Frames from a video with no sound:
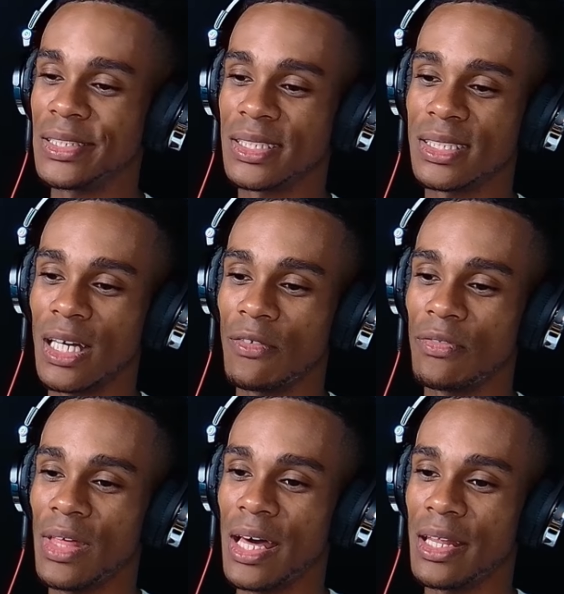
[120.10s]
stuff
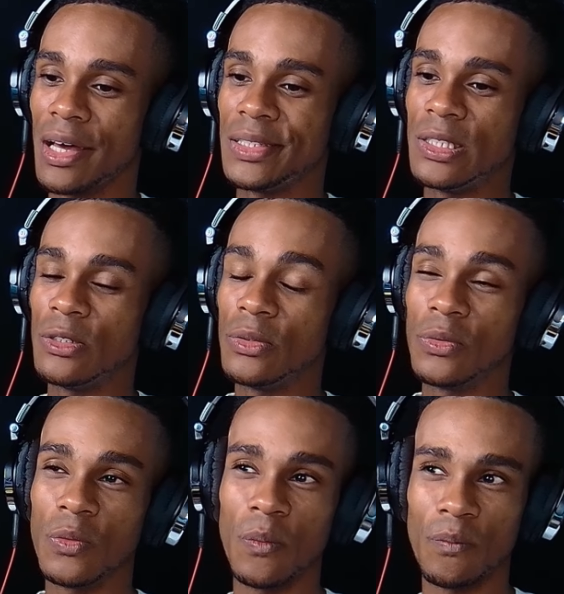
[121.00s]
that you
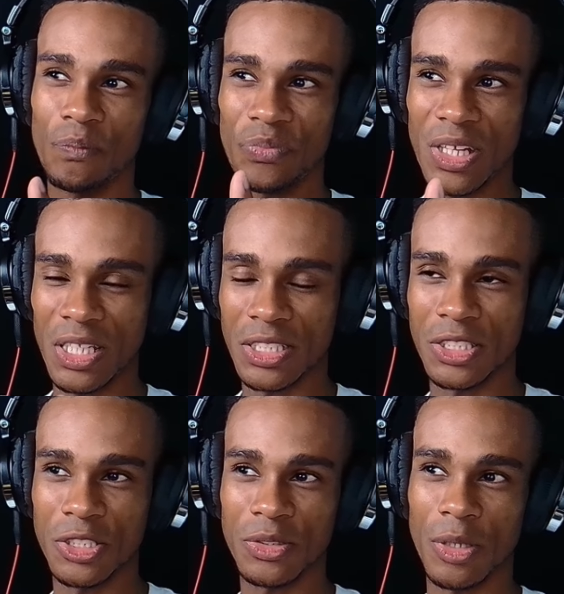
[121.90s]
listen
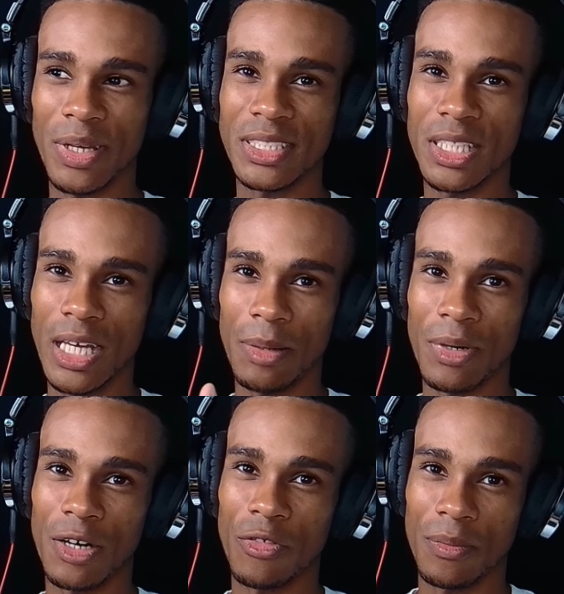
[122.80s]
to. So basically, I'm
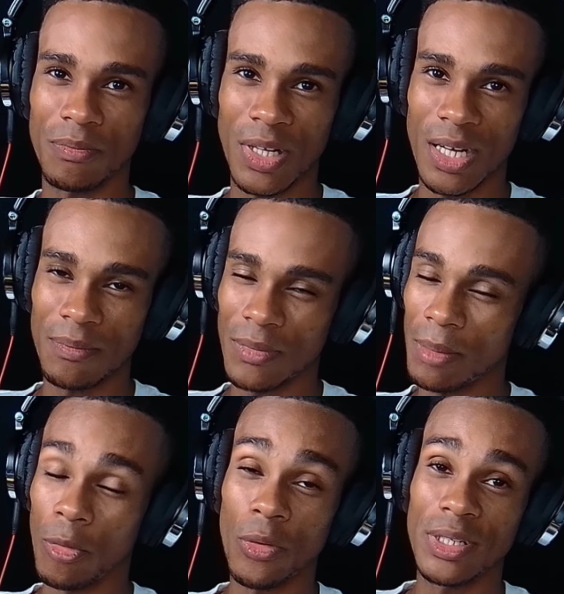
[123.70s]

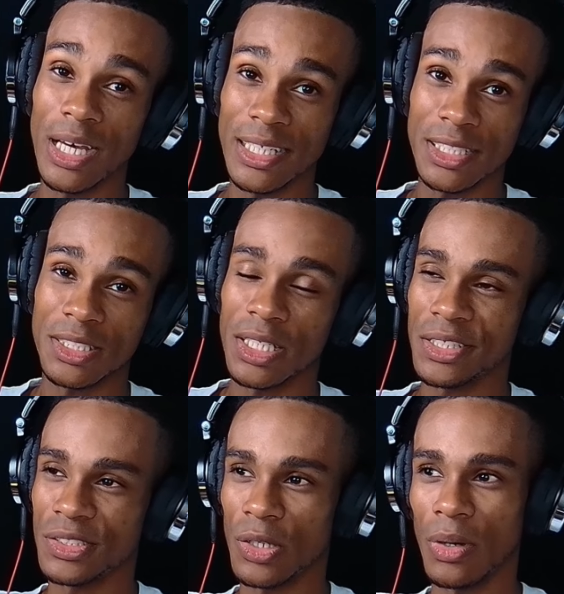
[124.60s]
born in
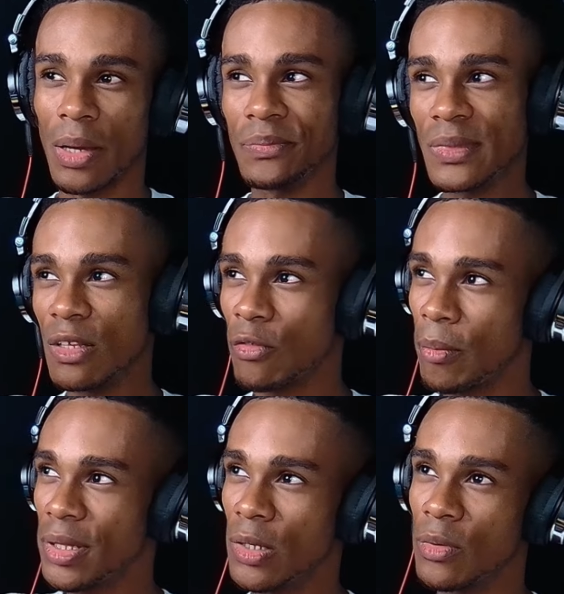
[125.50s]
'96, so I'm
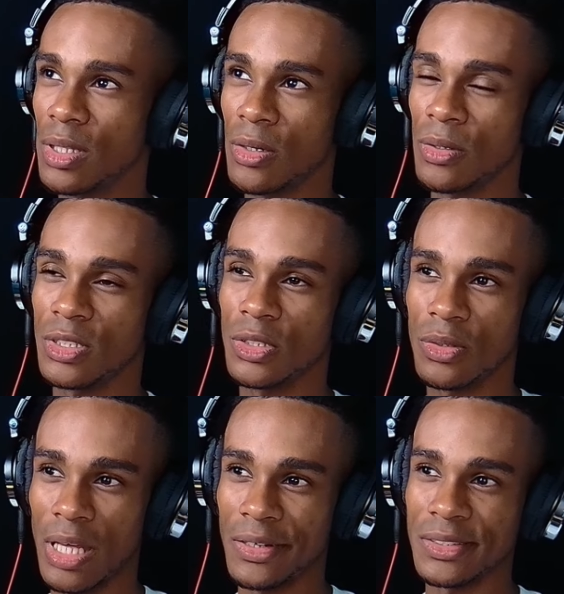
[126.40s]
familiar with the early
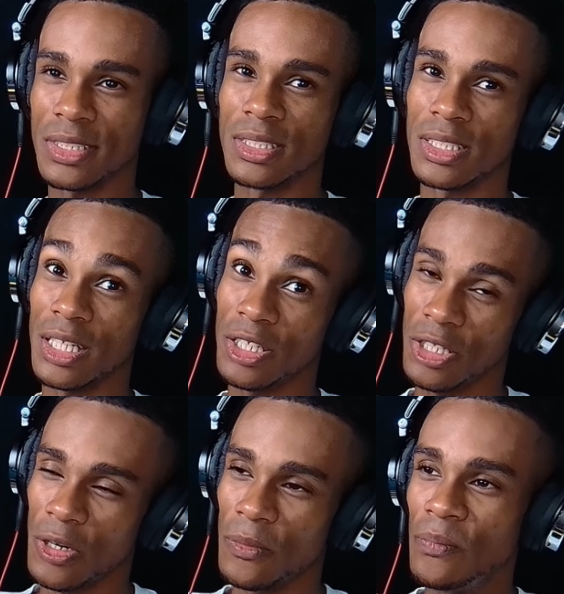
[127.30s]
2000s, and